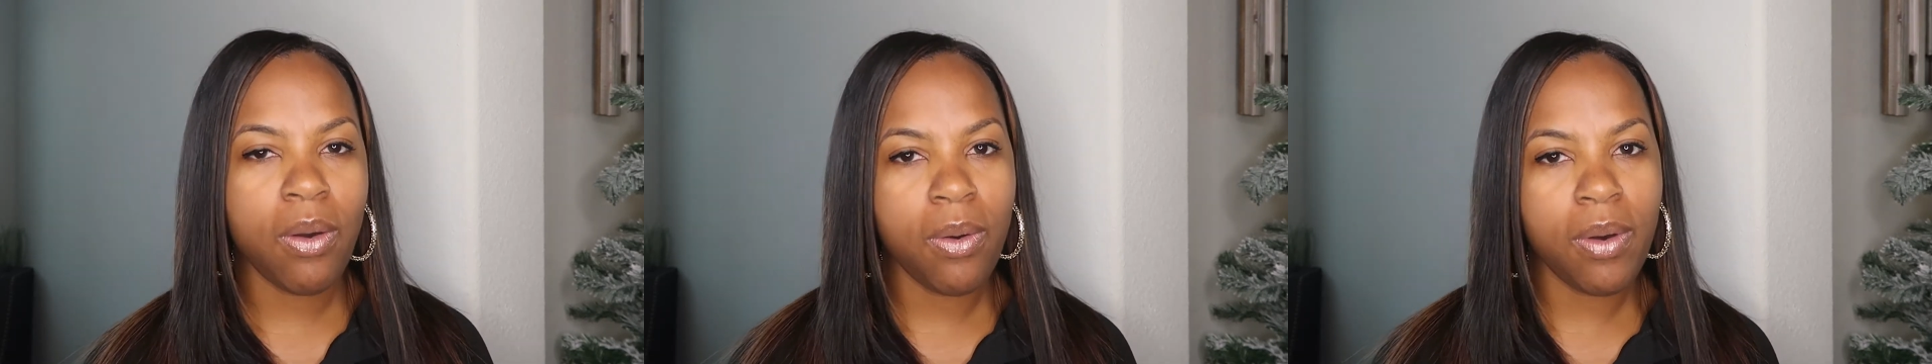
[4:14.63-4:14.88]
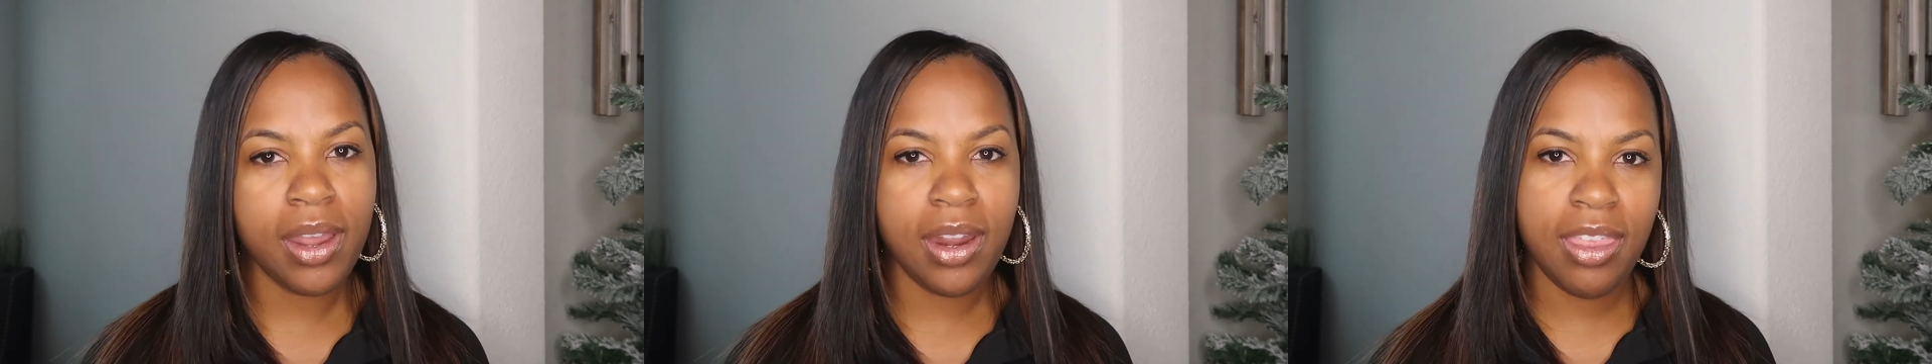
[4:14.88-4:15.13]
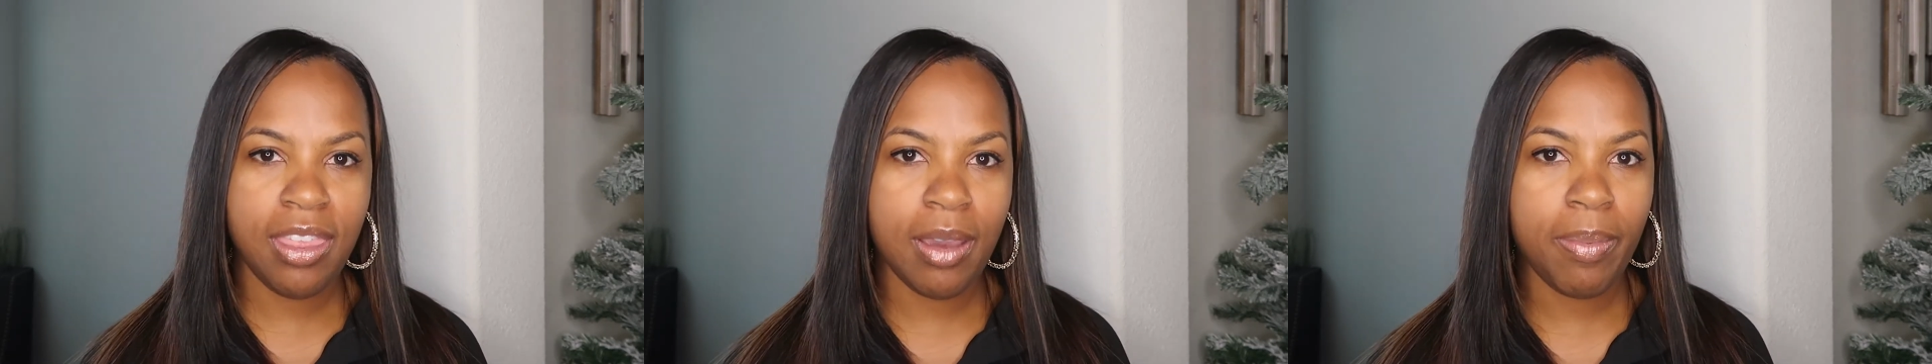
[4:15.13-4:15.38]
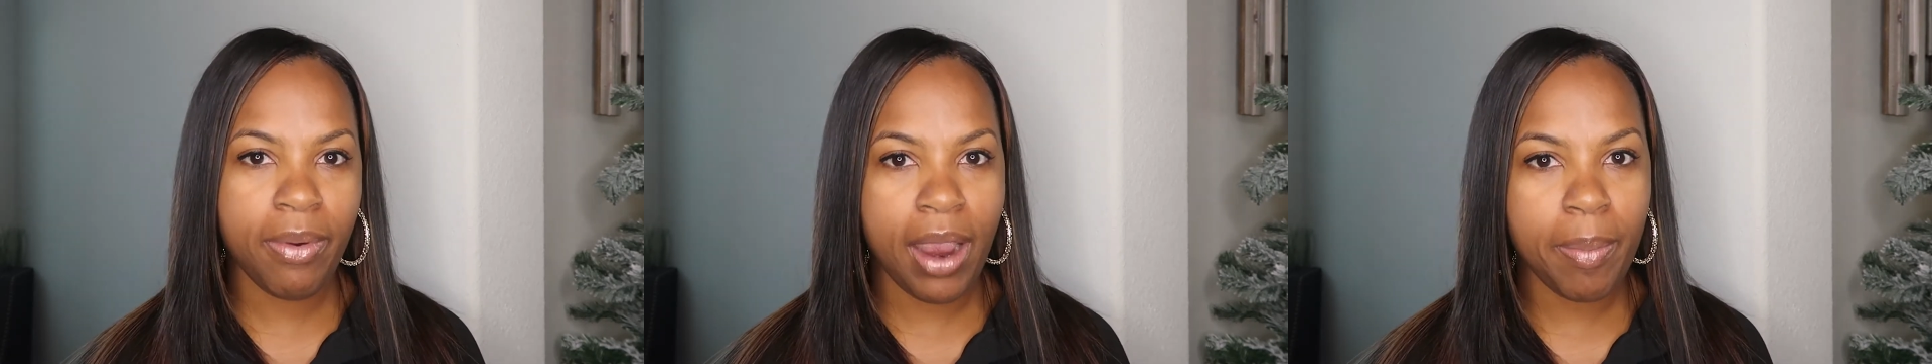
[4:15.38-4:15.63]
on
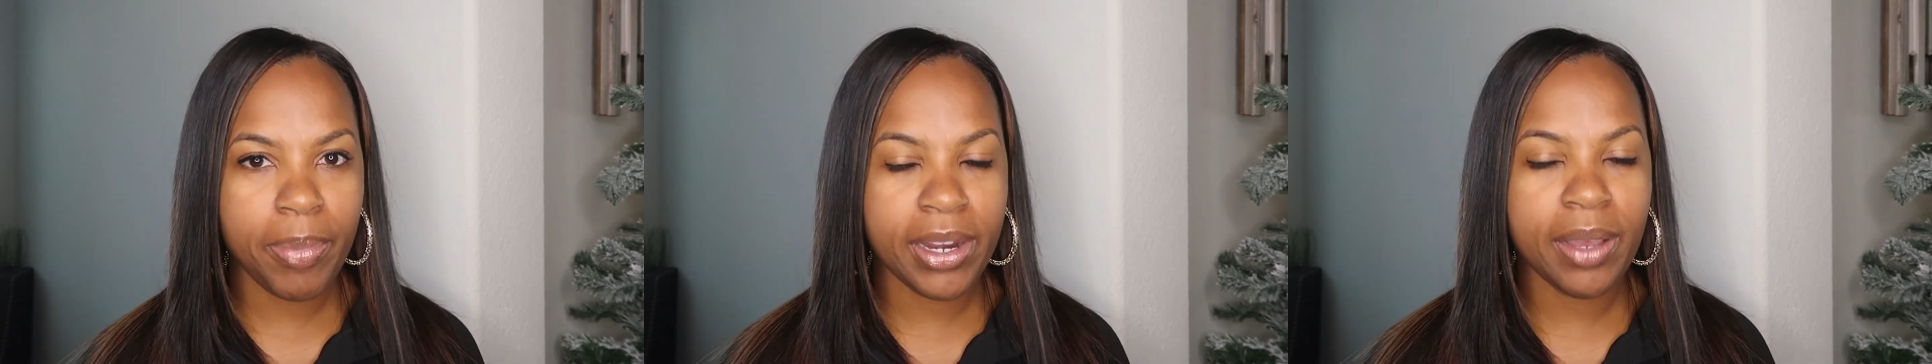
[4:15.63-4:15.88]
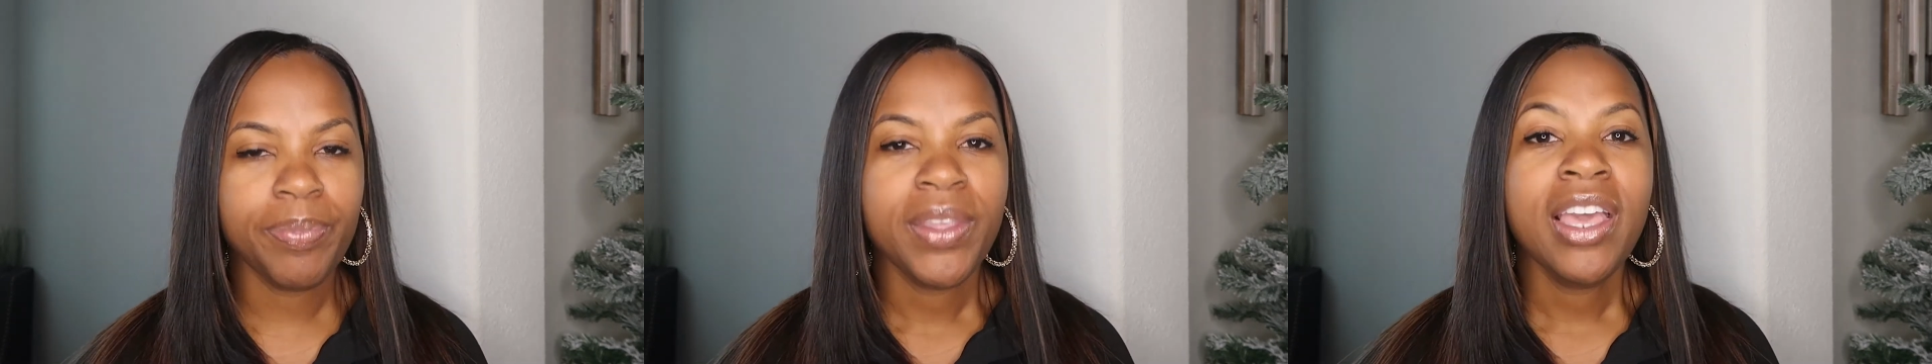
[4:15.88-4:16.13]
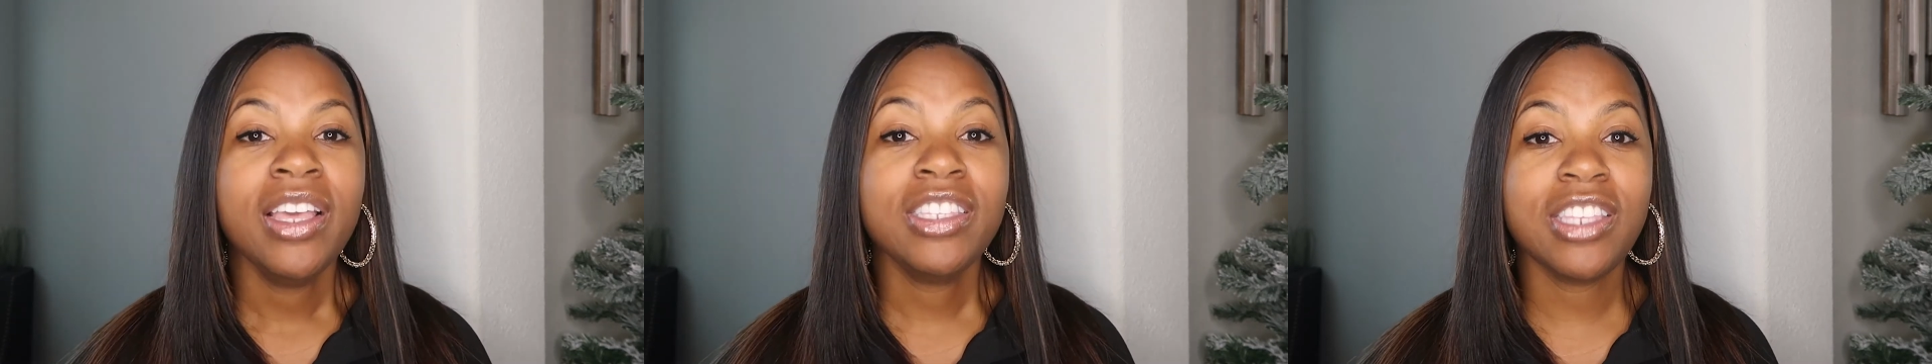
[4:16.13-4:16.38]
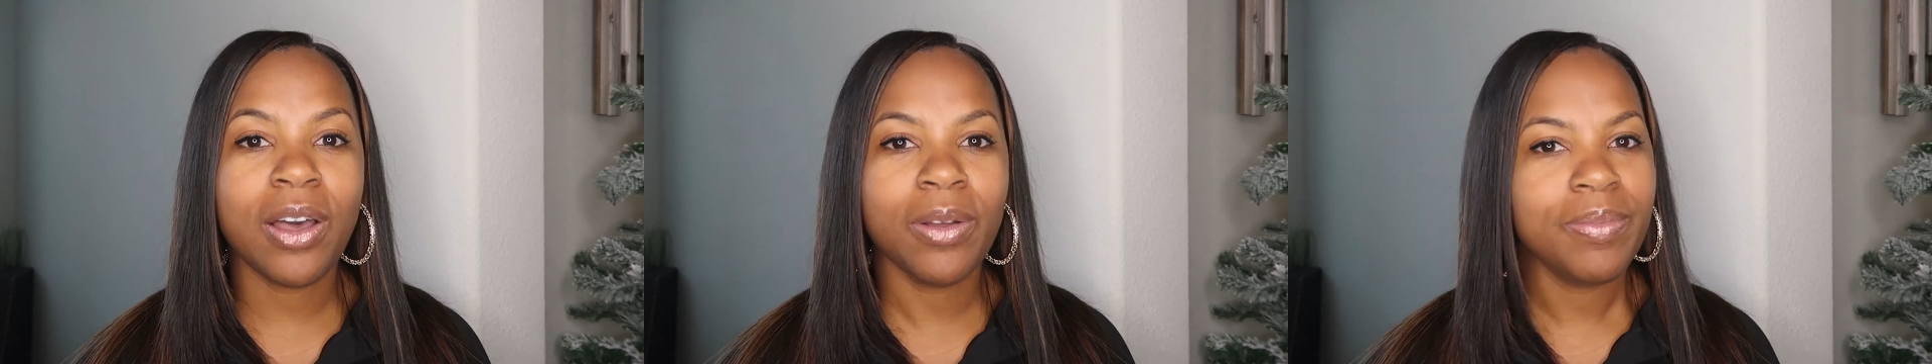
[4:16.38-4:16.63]
the property.
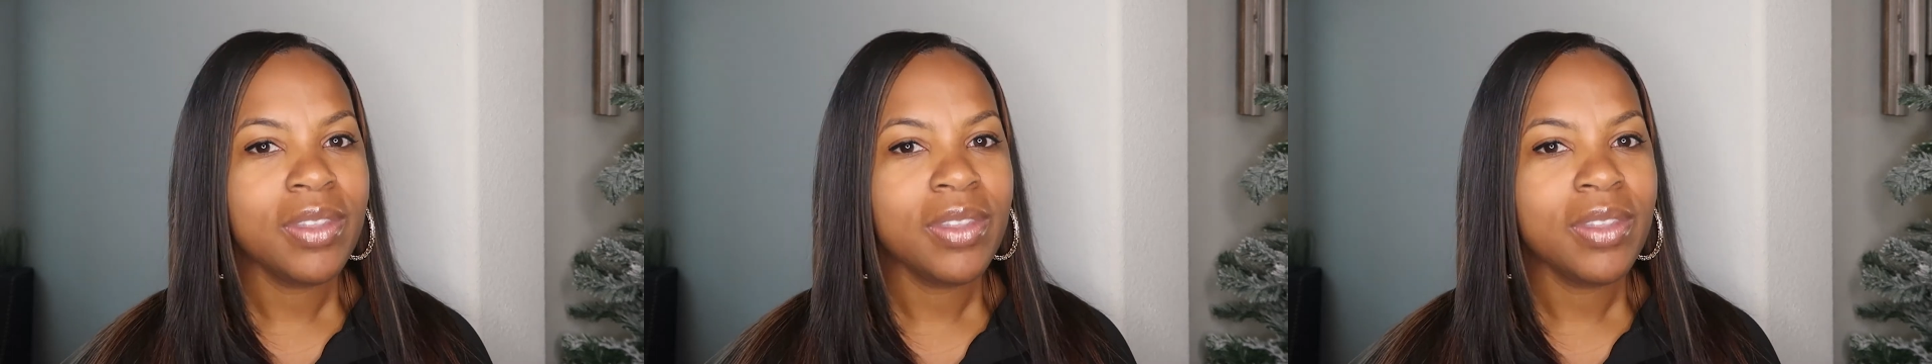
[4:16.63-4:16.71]
So